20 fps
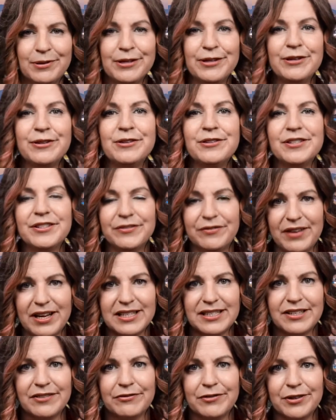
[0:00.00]
Blues
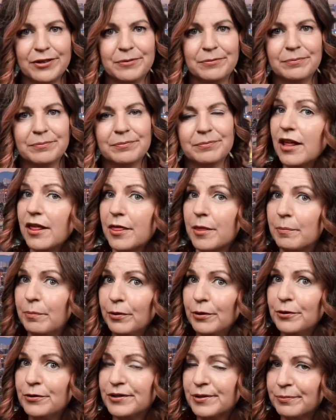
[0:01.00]
Festival. The
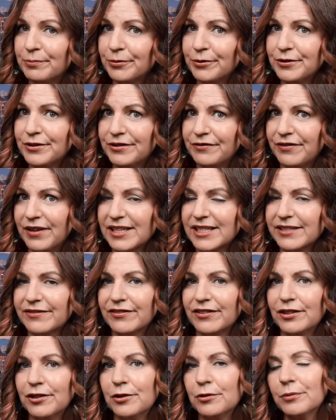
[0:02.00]
Blues and Brews
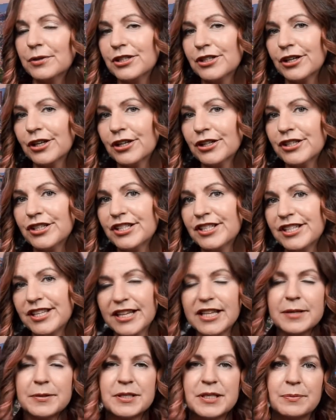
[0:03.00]
Festival returns
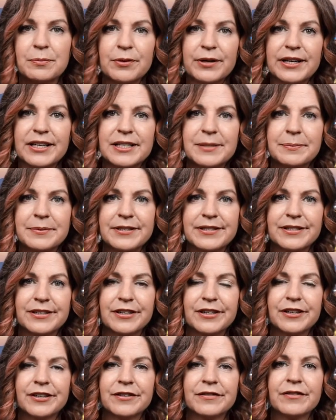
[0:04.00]
to the Springs
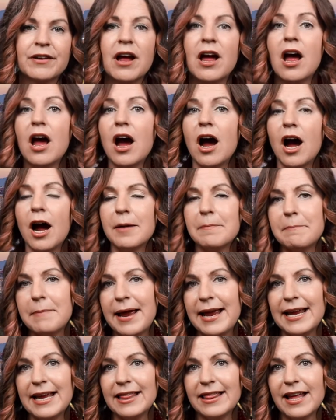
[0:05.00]
Preserve on
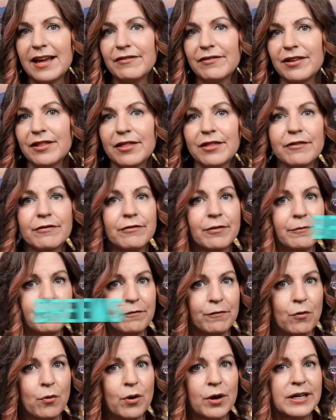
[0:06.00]
May 11th from
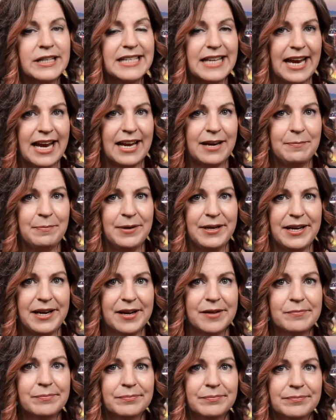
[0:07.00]
4 to 8
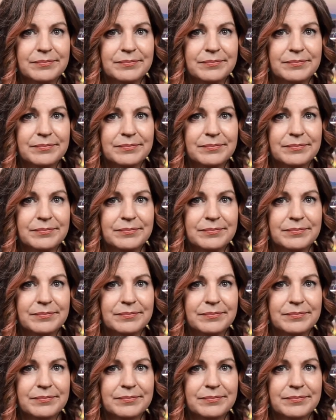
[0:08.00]
p.m.